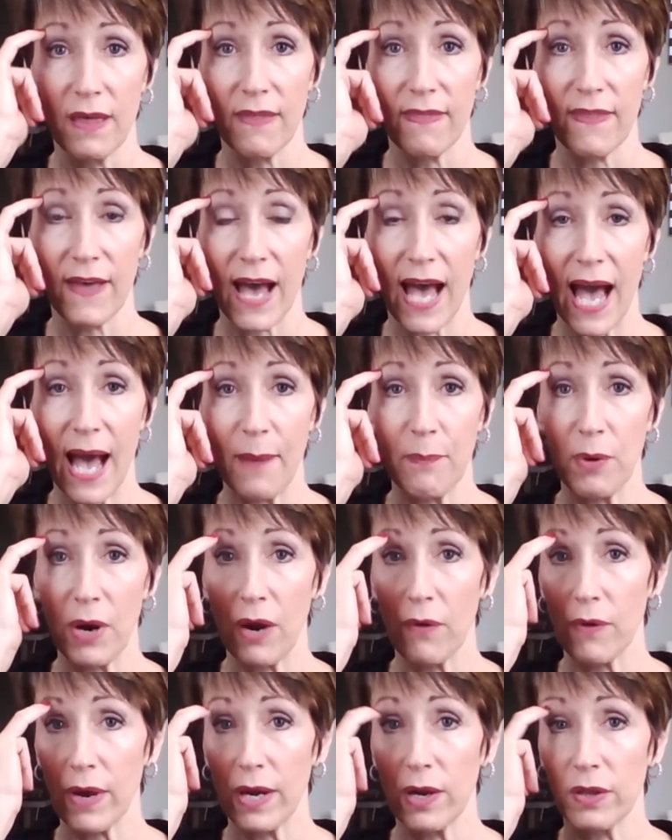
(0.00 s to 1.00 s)

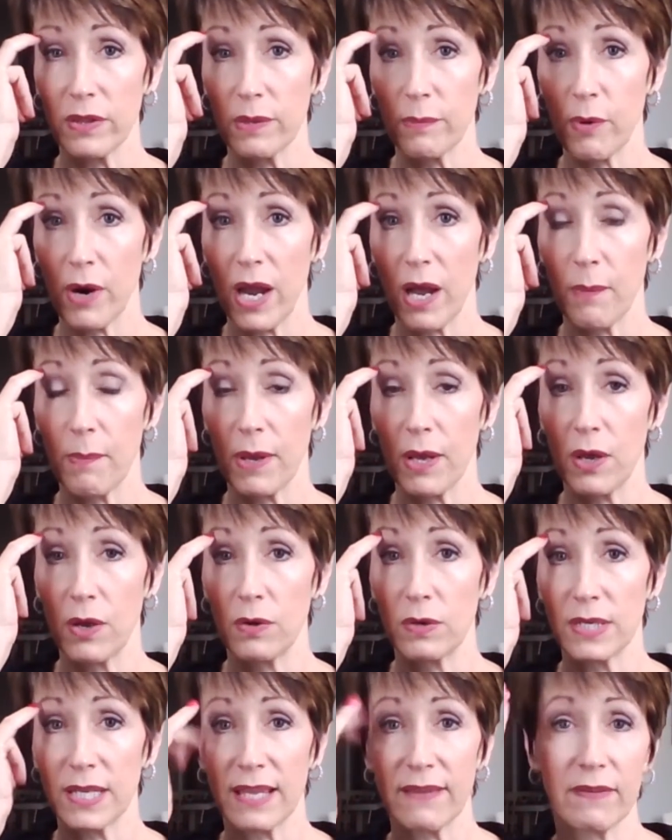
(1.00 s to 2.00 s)
eyebrow, right on the brow bone,
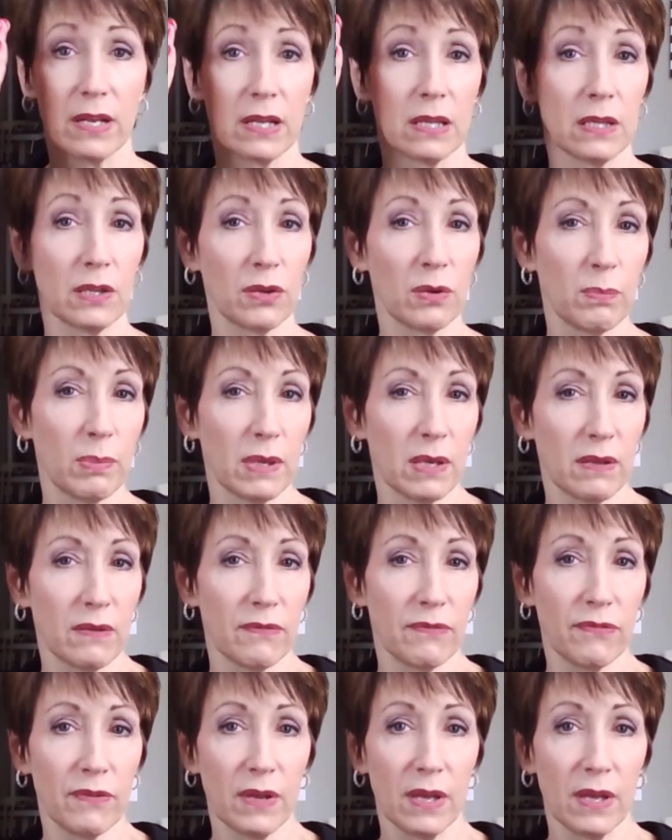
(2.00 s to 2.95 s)
to give it a little bit of